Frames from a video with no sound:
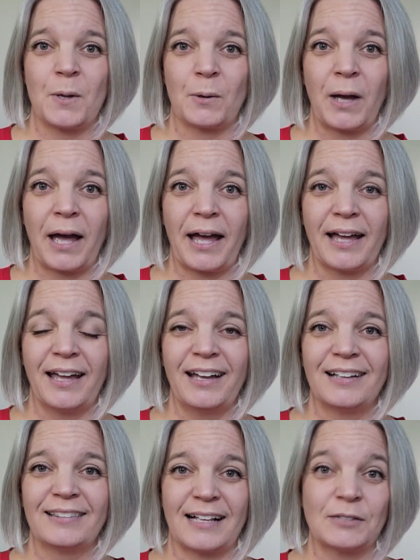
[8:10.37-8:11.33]

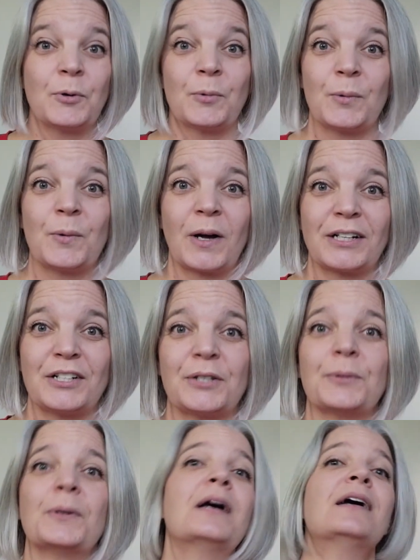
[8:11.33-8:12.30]
Okay, that's what we want to
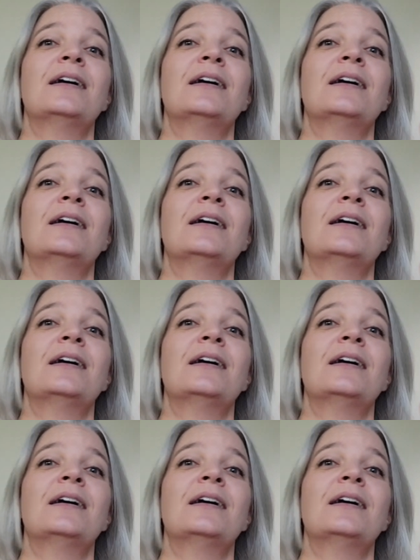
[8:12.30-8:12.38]
do.